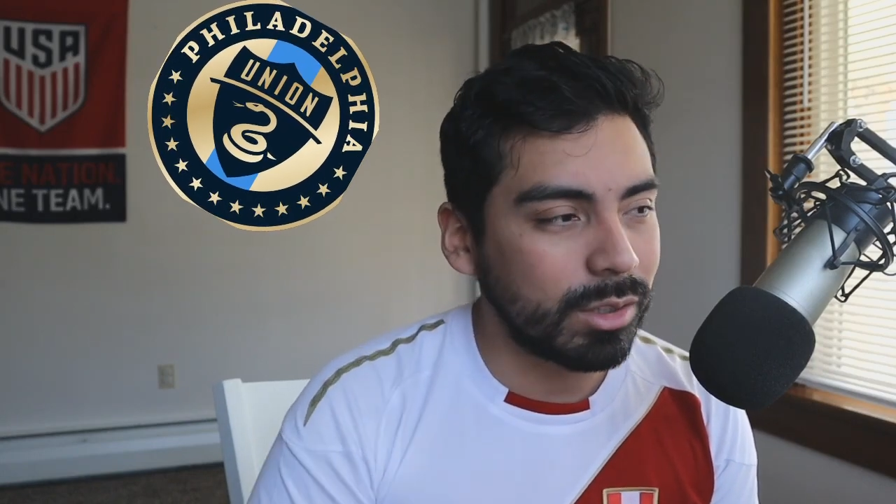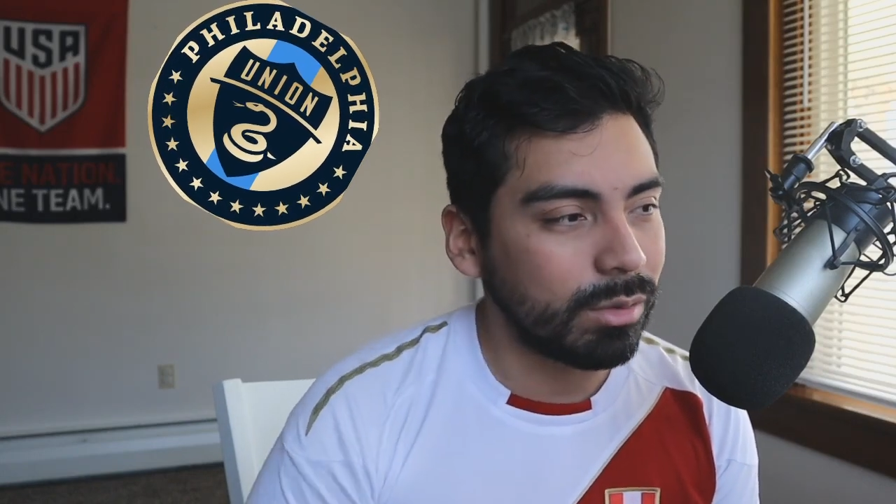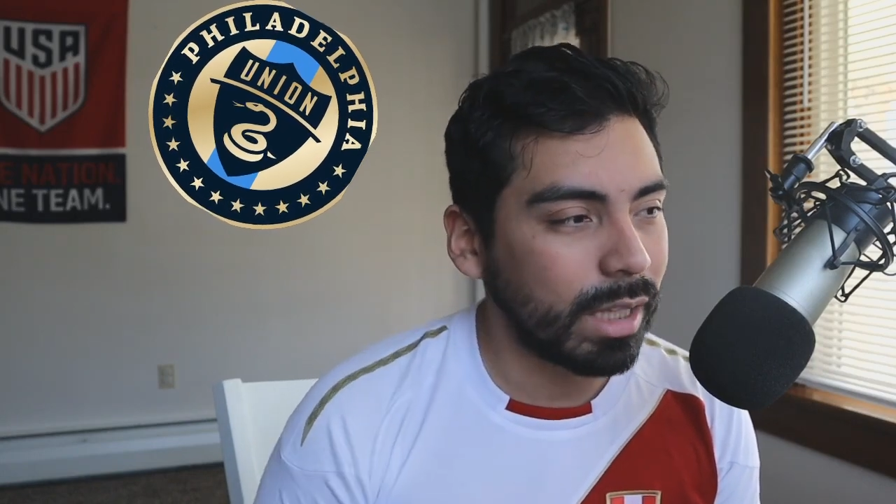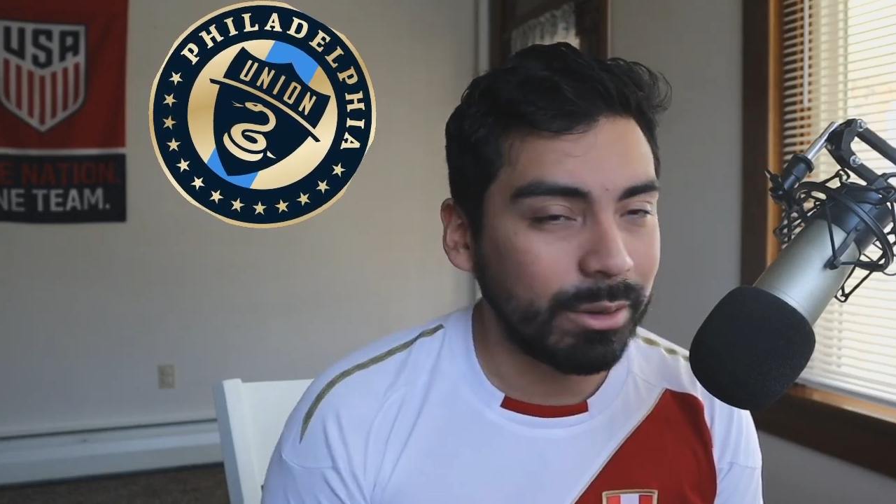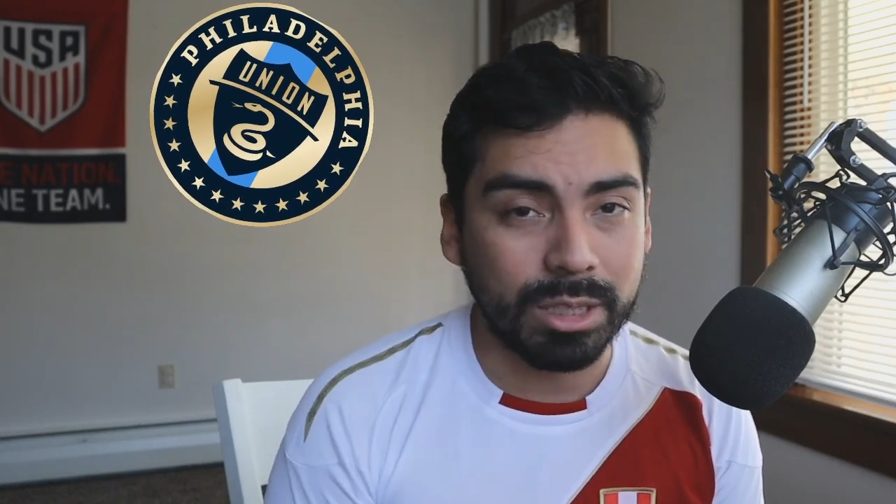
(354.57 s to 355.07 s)
to
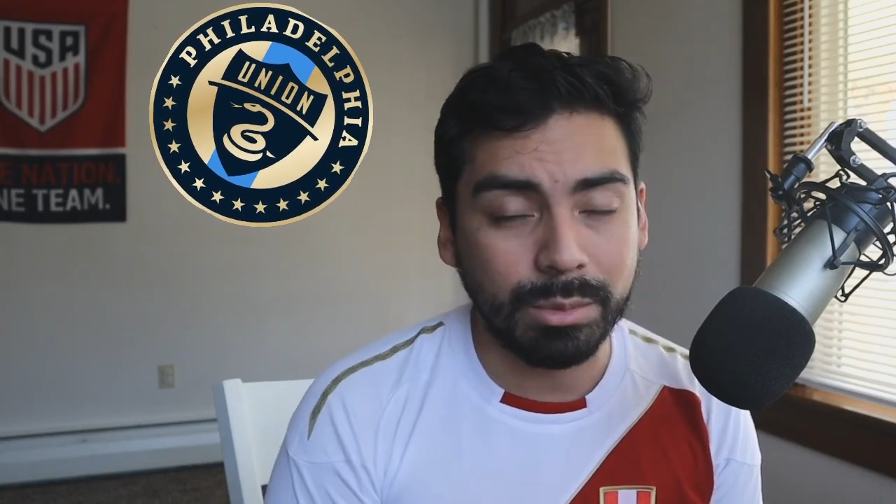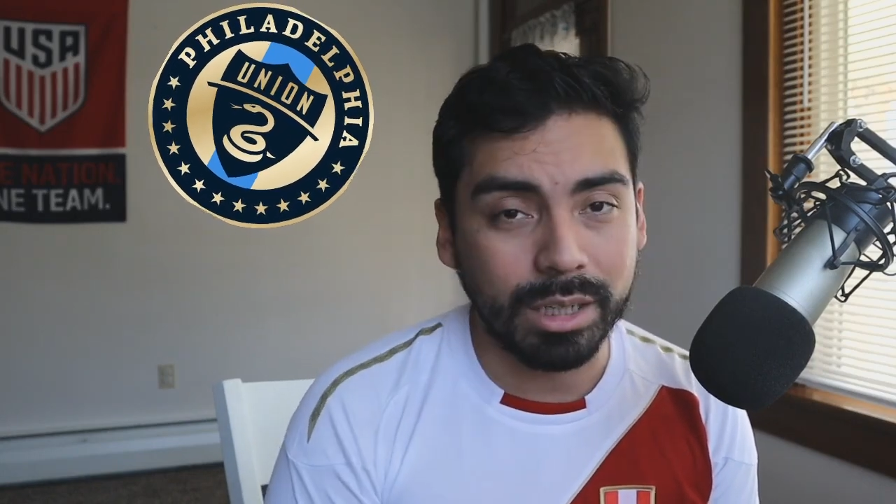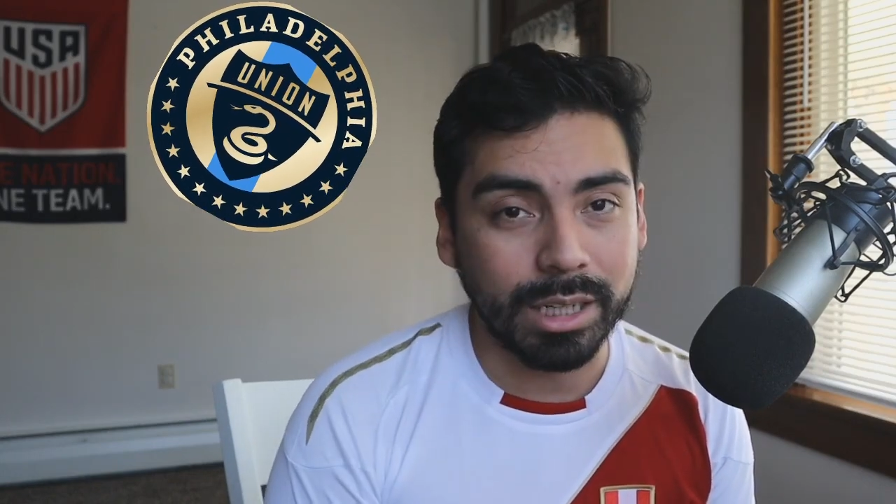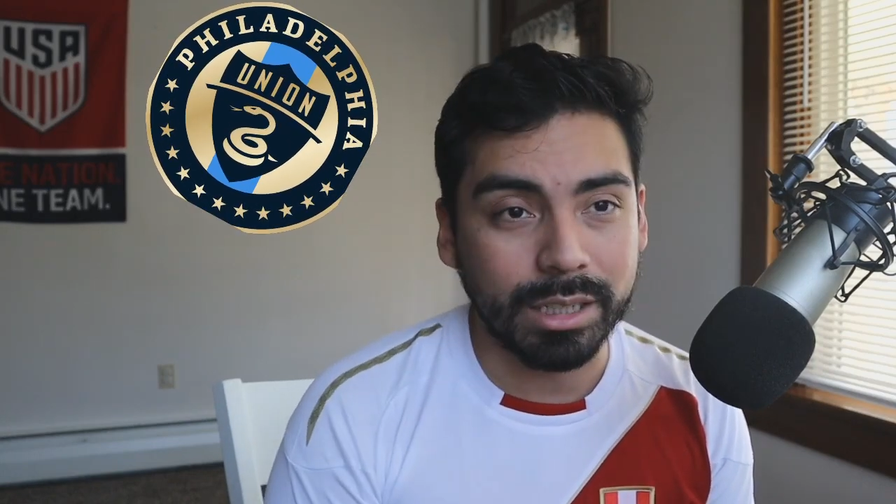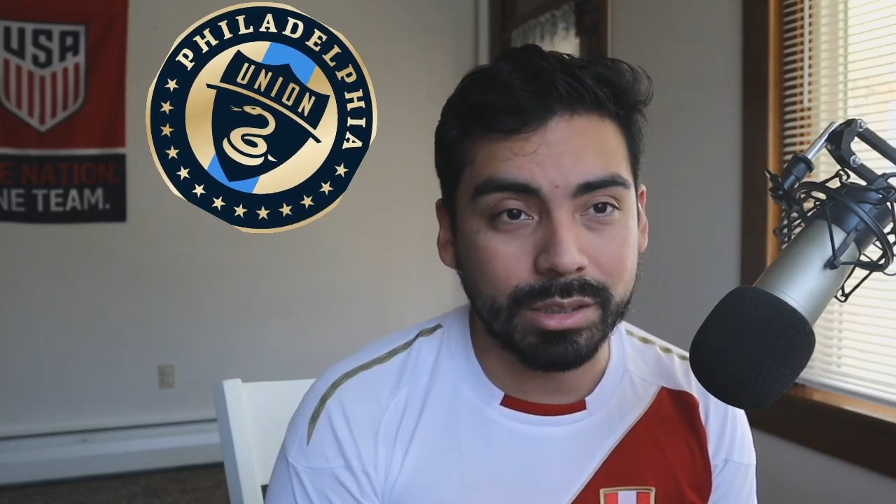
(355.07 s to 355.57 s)
do a live stream with you
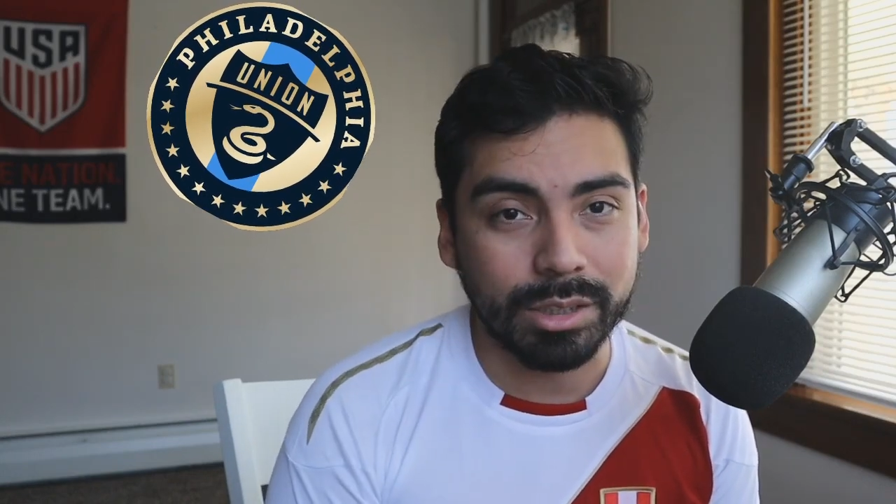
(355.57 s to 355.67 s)
guys.